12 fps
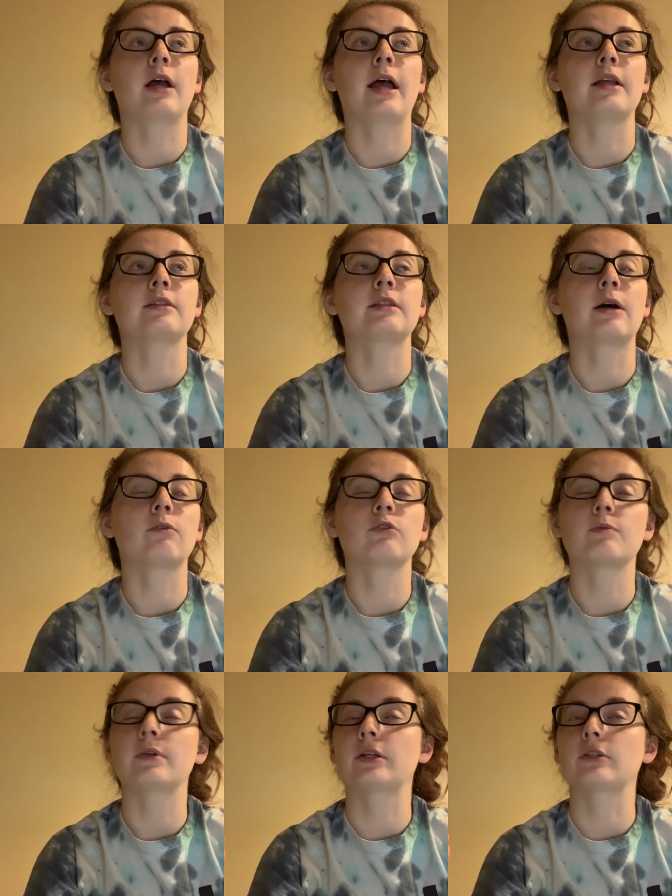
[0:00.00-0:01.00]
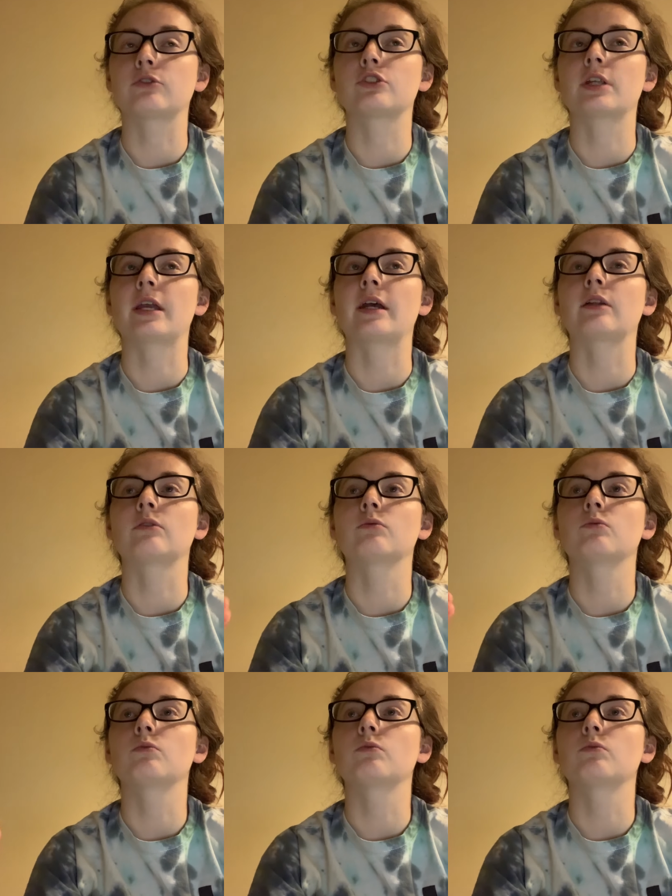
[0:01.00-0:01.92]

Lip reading: has helped me understand